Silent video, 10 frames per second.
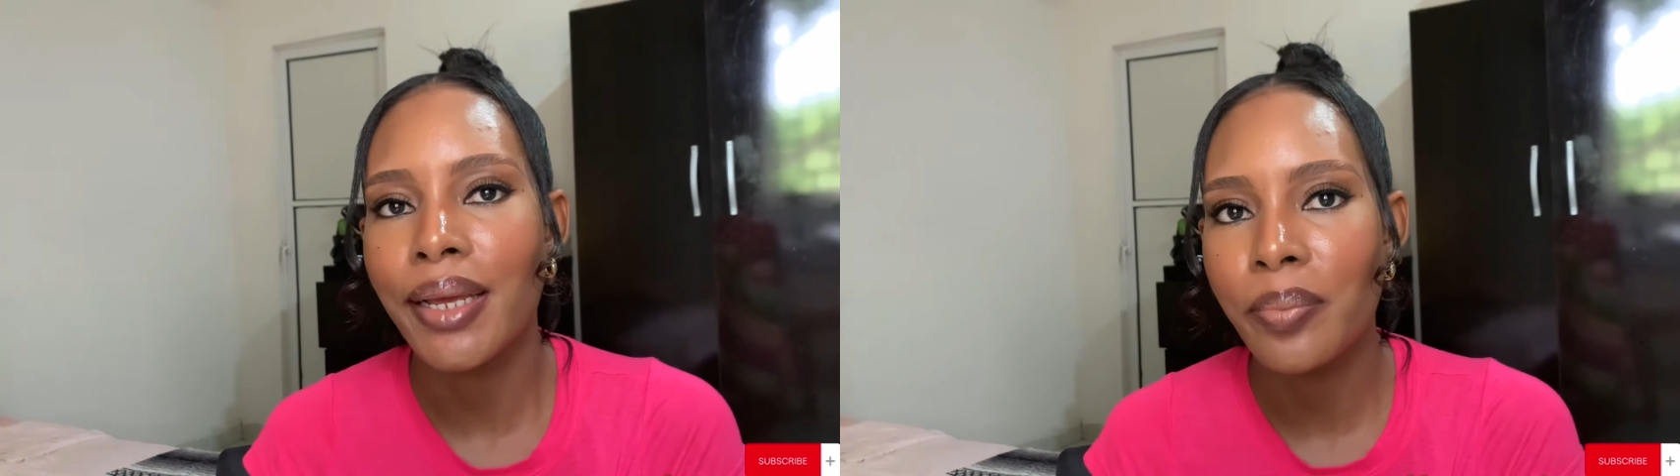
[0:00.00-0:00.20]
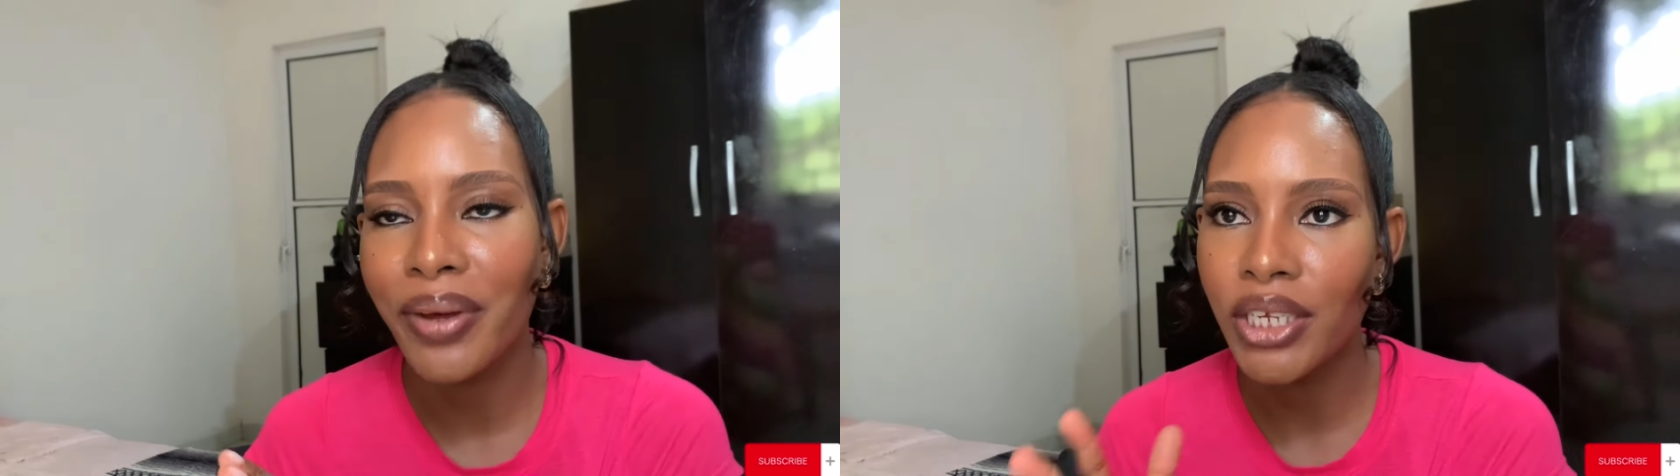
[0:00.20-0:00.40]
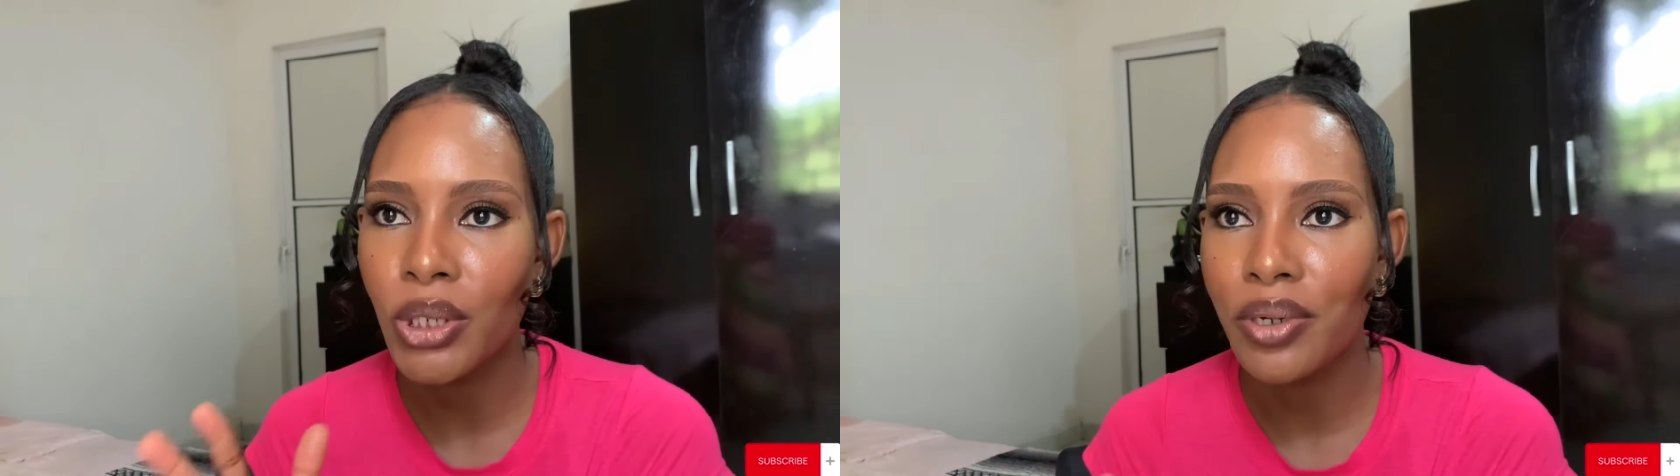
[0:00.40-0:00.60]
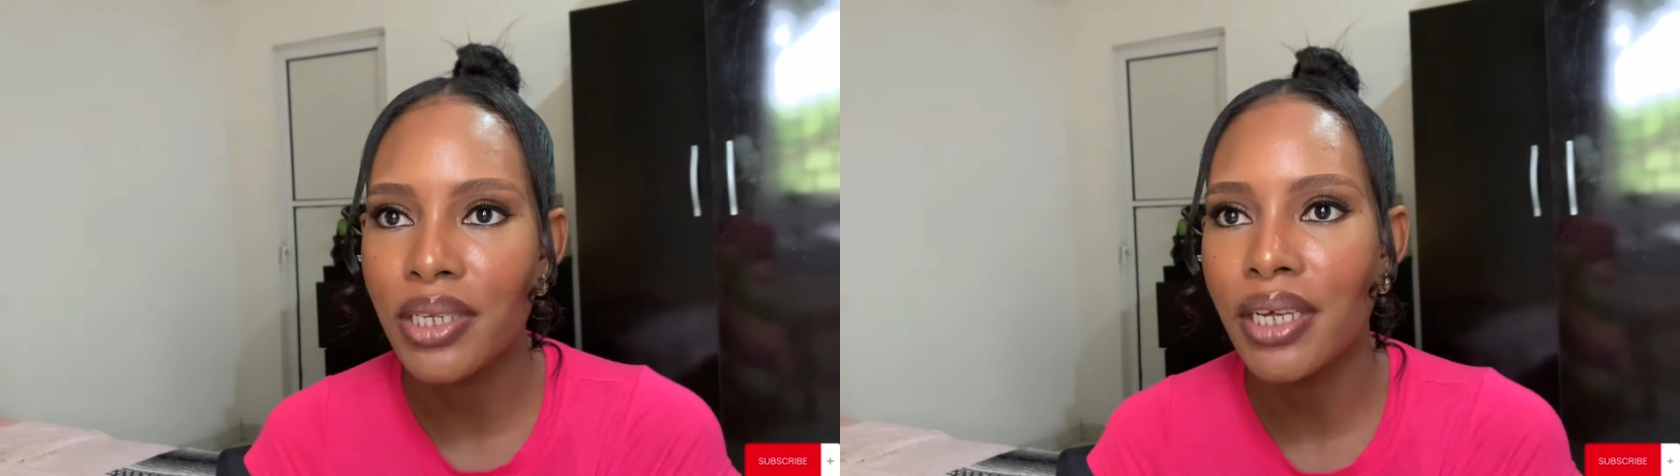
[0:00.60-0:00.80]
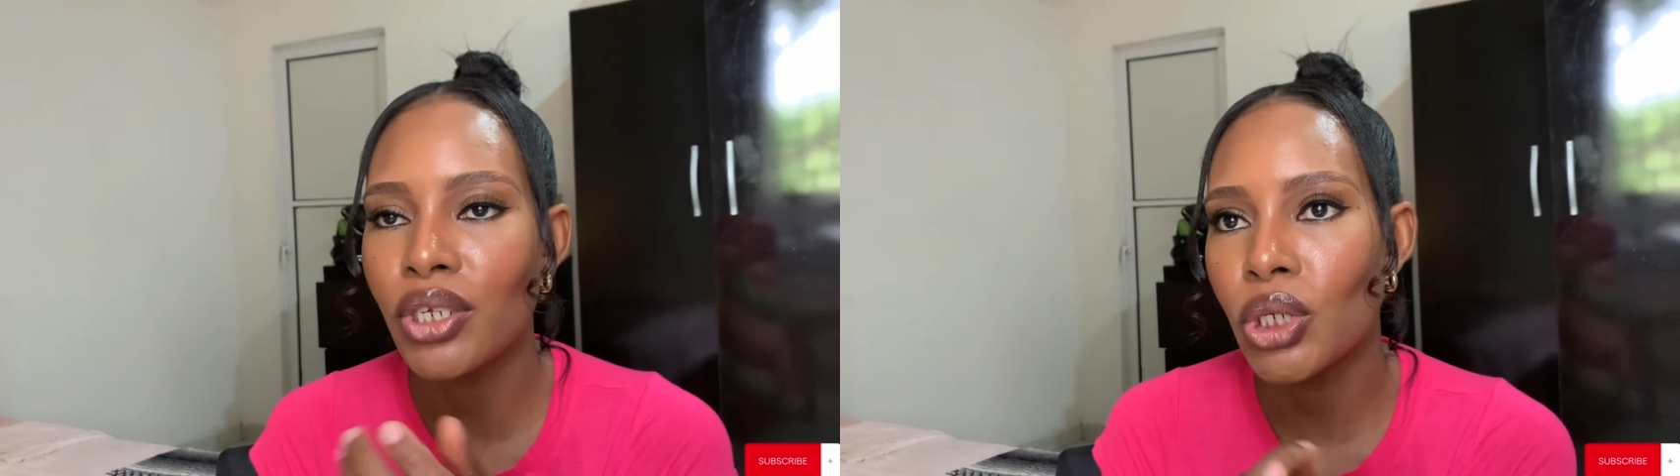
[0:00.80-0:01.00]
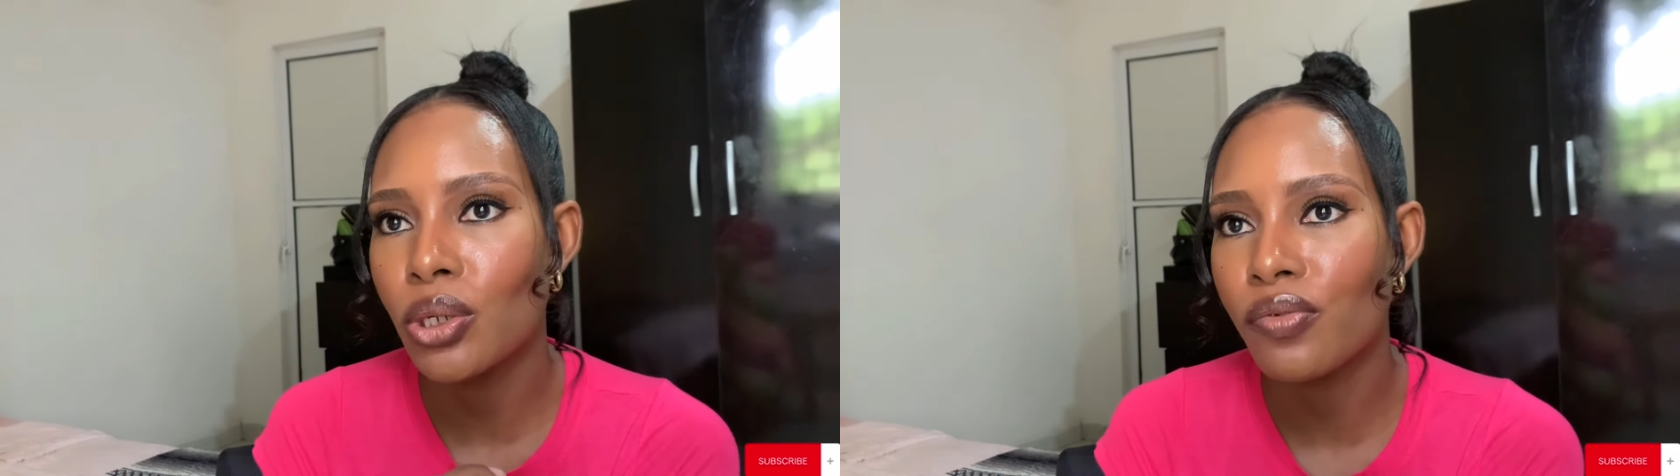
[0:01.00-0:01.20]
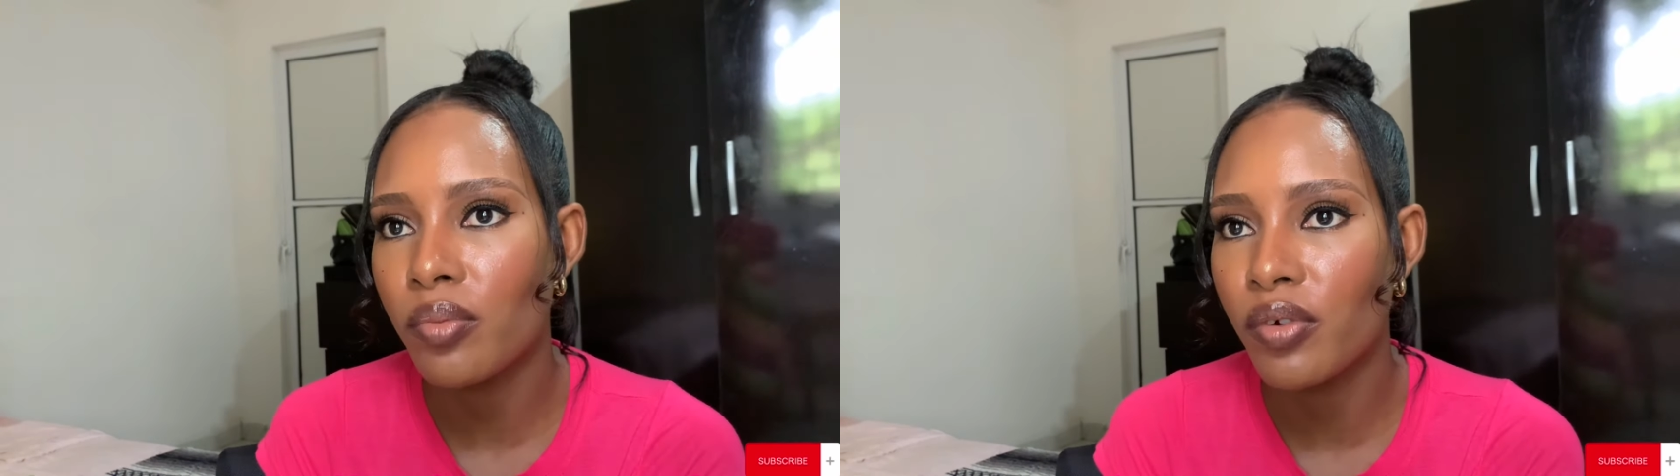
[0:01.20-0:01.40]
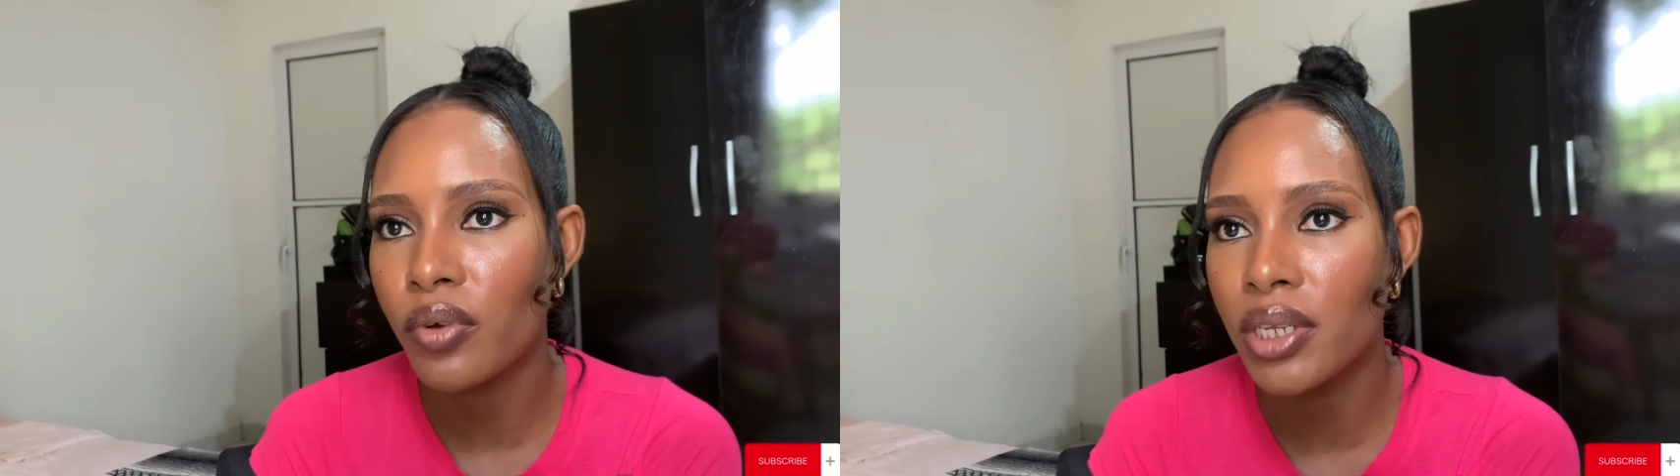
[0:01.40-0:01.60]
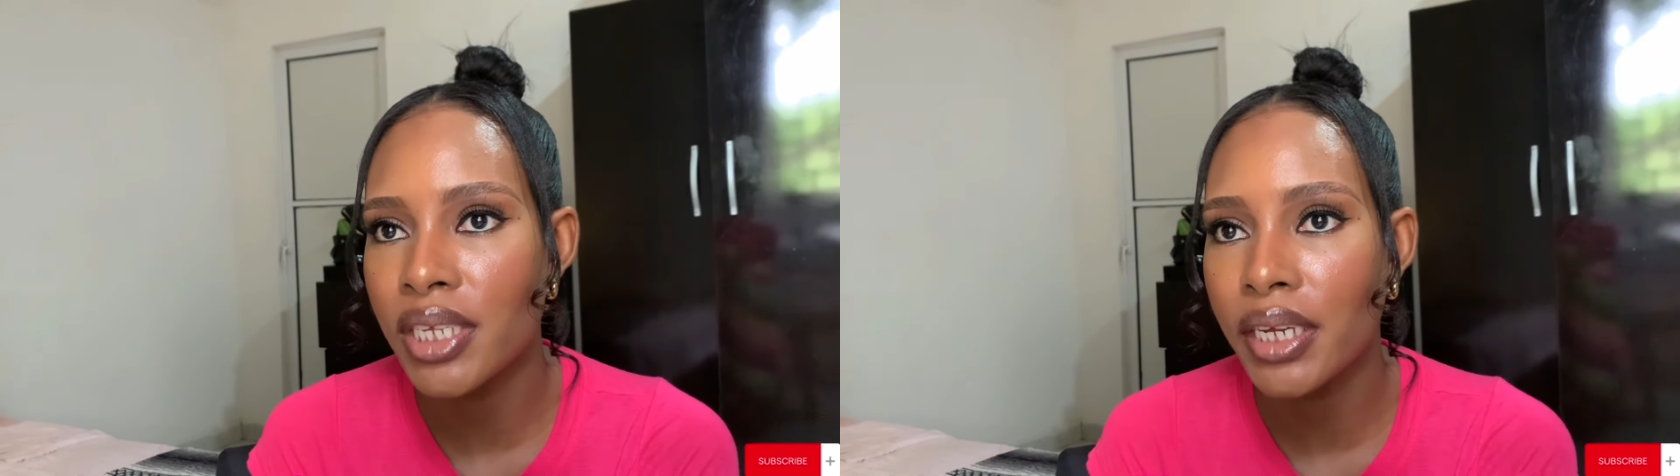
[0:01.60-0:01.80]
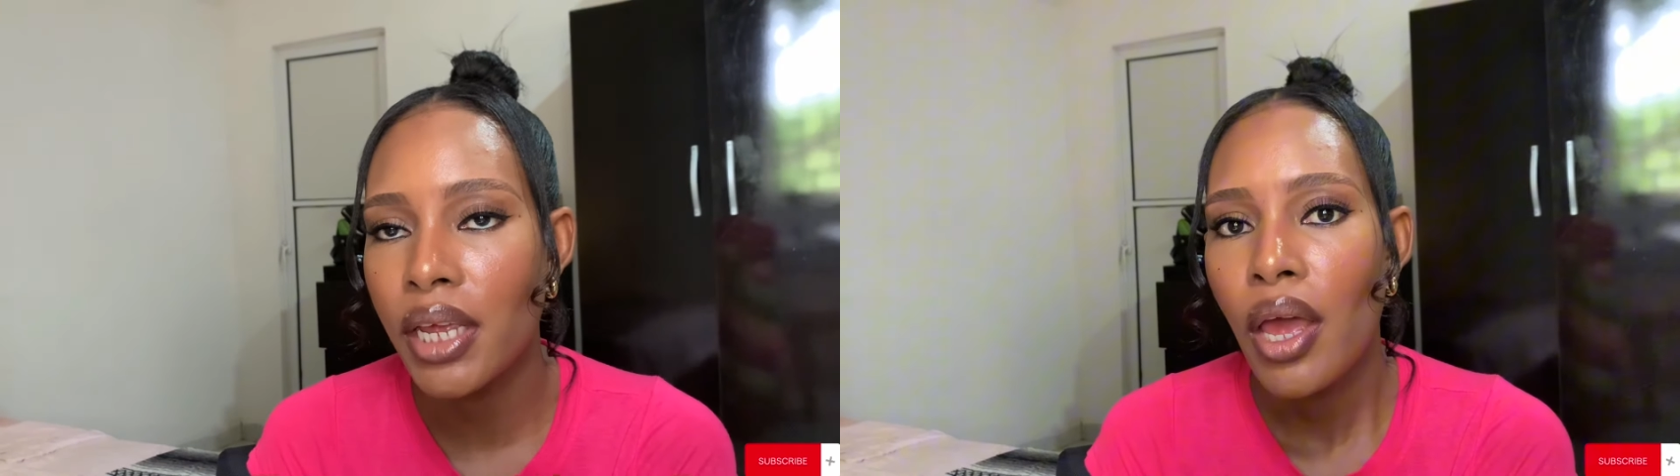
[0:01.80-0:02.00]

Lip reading: batch created short form of content